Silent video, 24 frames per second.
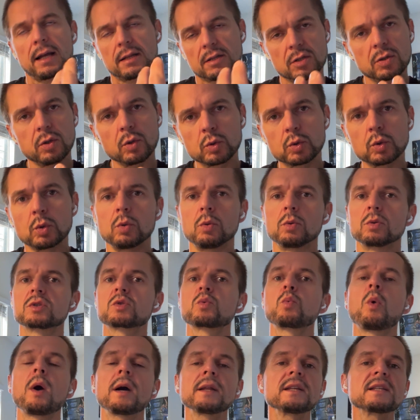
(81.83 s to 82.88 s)
two
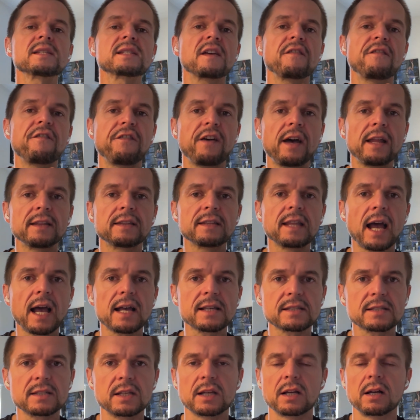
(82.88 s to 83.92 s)
tools. One is a
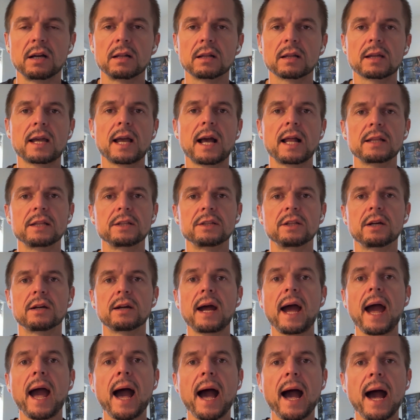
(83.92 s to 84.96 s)
Fantastical
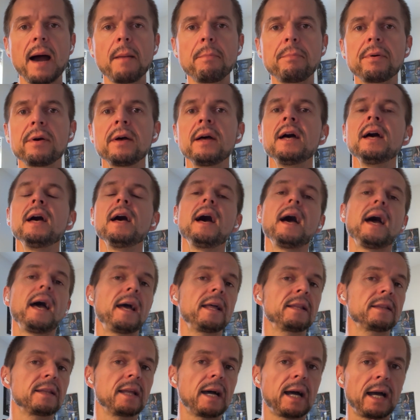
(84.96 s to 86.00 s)
calendar app,
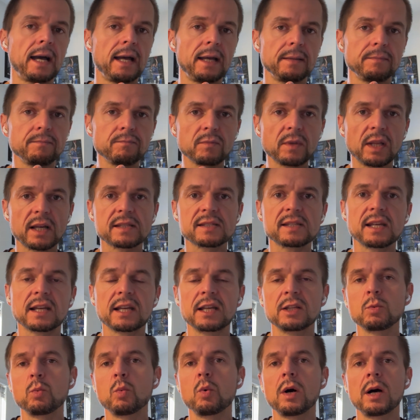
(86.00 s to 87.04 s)
and the
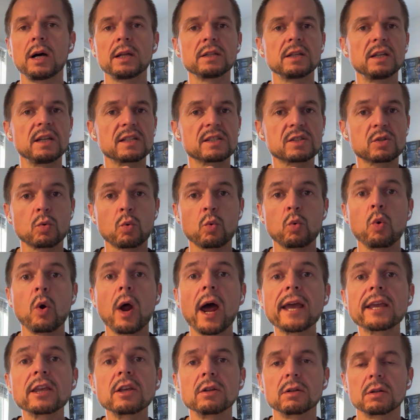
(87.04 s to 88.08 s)
second one is
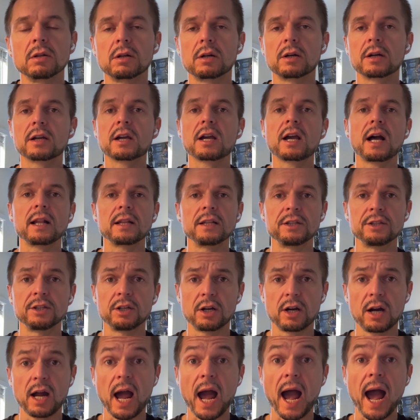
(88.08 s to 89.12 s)
regular
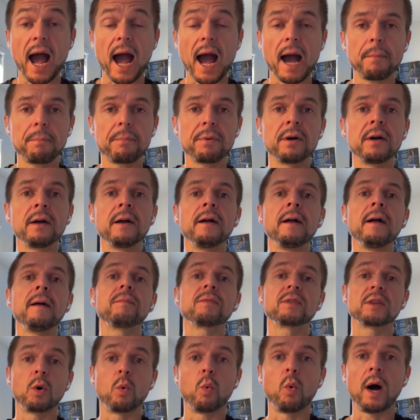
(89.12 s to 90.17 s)
calendar app.
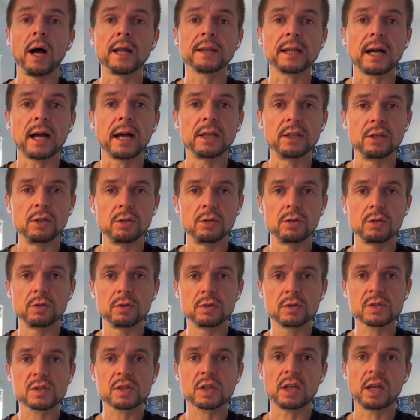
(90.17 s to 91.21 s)
The one I
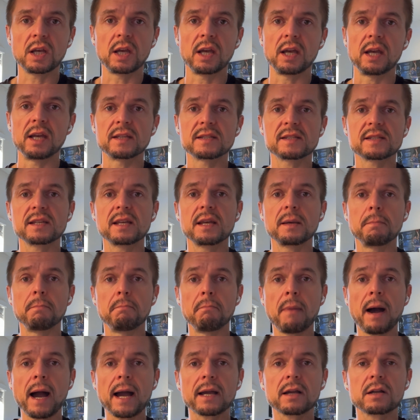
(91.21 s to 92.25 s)
use it's
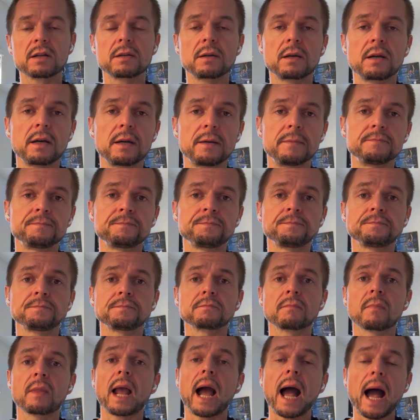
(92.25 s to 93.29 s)

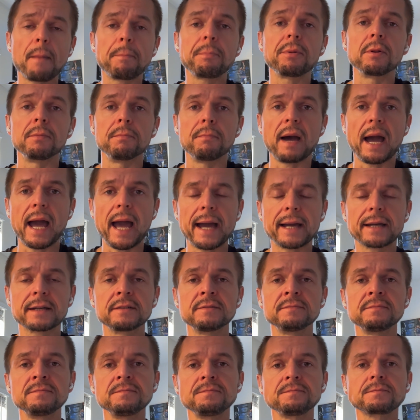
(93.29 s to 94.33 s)
Apple Mac
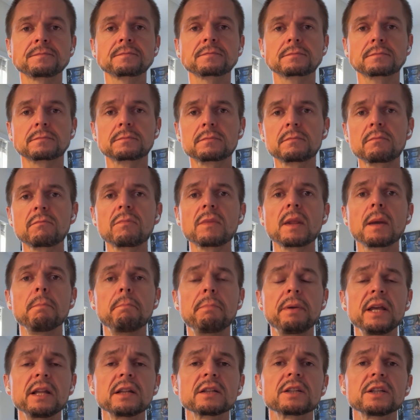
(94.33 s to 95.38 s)

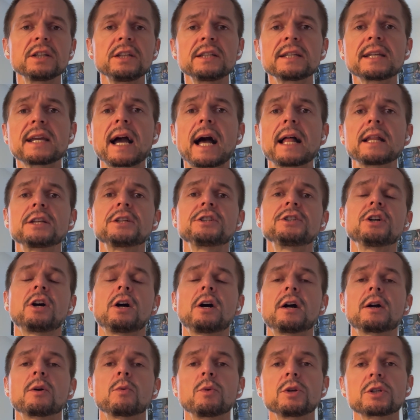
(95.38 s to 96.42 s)
built-in
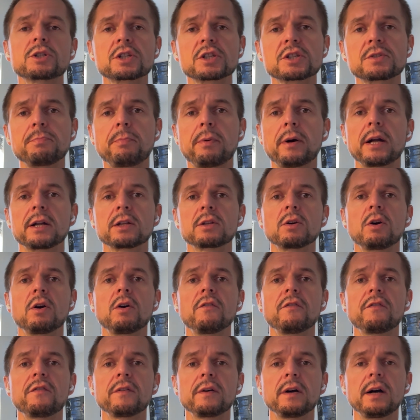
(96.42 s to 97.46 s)
calendar, which is part
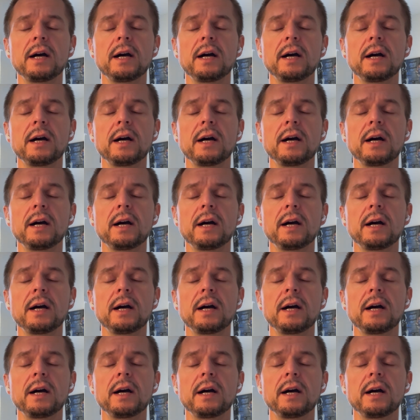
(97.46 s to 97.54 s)
of